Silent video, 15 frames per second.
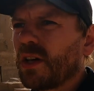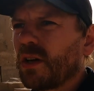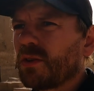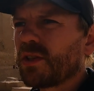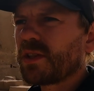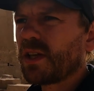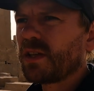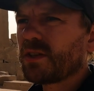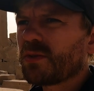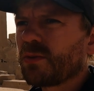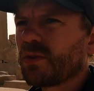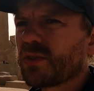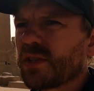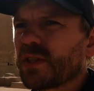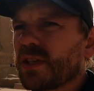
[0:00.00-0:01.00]
Now we're just heading
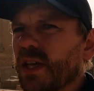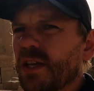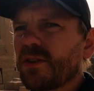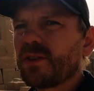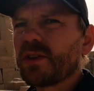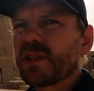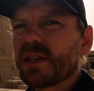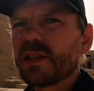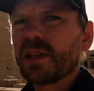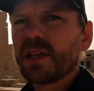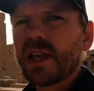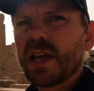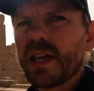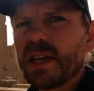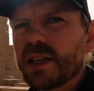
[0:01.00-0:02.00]
towards the sacred
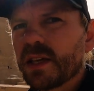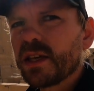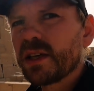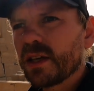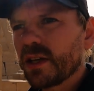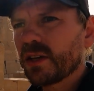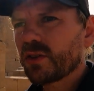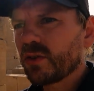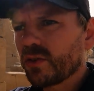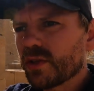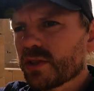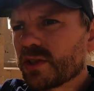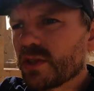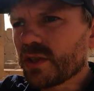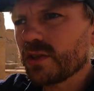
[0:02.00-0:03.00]
lake, and
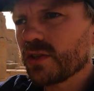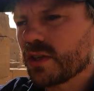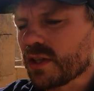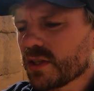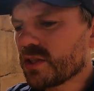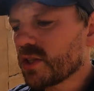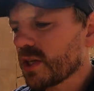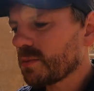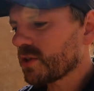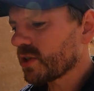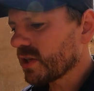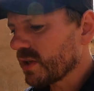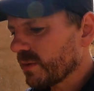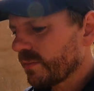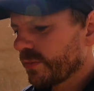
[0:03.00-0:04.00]
according to
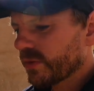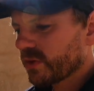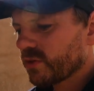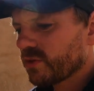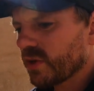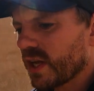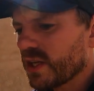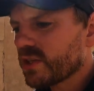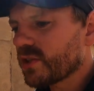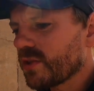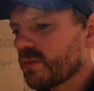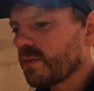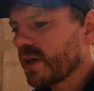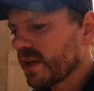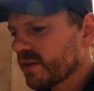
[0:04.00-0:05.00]
Egyptian
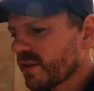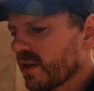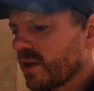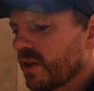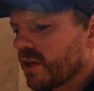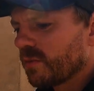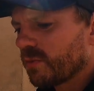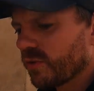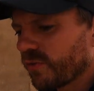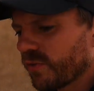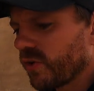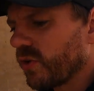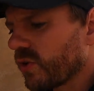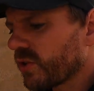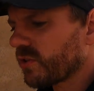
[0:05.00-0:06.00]
creation myth,
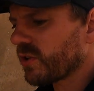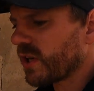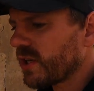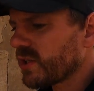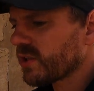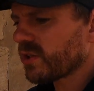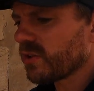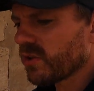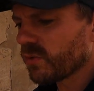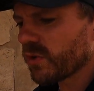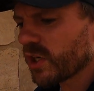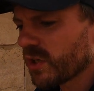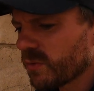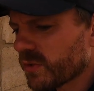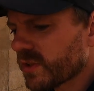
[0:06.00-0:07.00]
before creation the
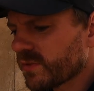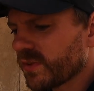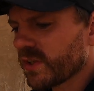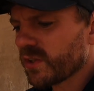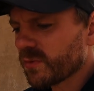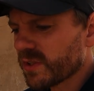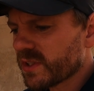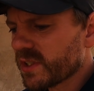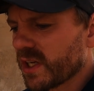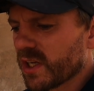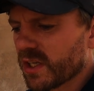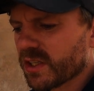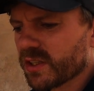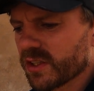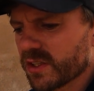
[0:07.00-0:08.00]
world was filled with
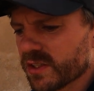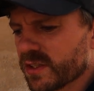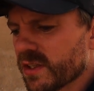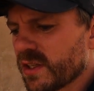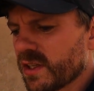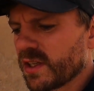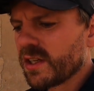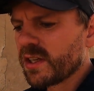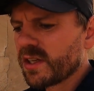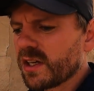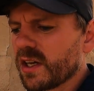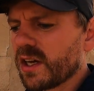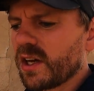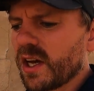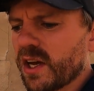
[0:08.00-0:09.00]
darkness
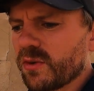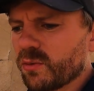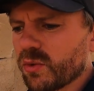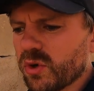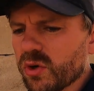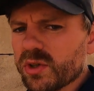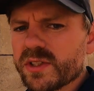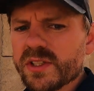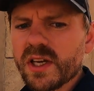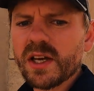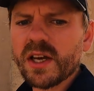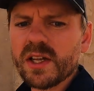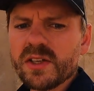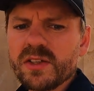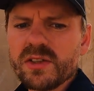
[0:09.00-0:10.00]
uh, and
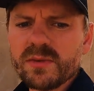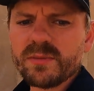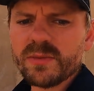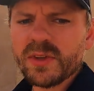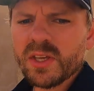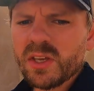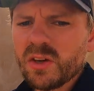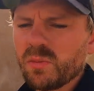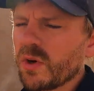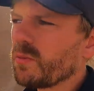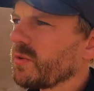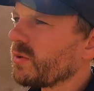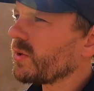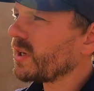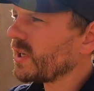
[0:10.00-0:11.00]
water. And
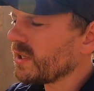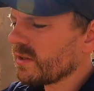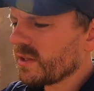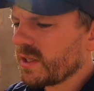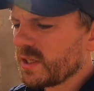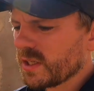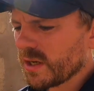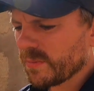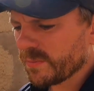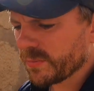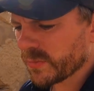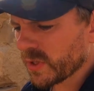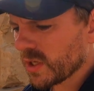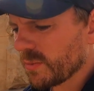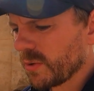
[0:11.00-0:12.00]
when we were in the um,
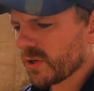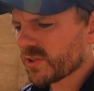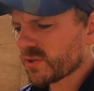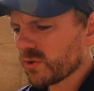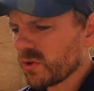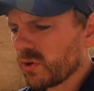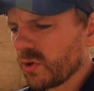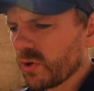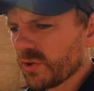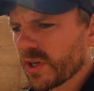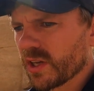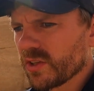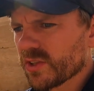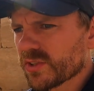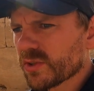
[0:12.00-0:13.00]
Hall
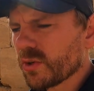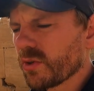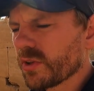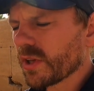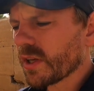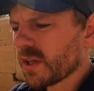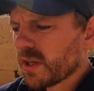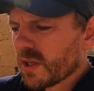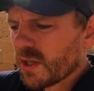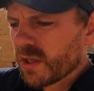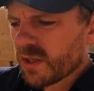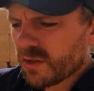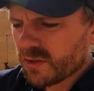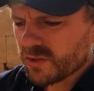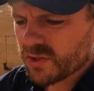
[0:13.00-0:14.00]
there, you saw the
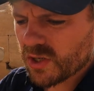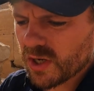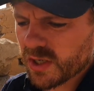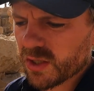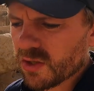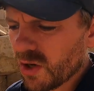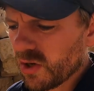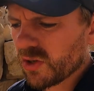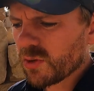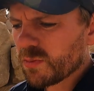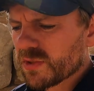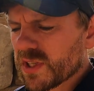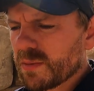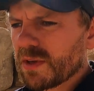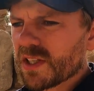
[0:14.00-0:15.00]
giant
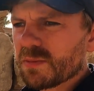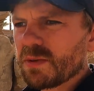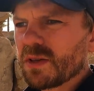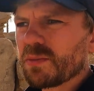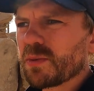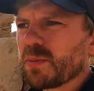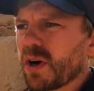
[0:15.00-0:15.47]
columns. They're meant to be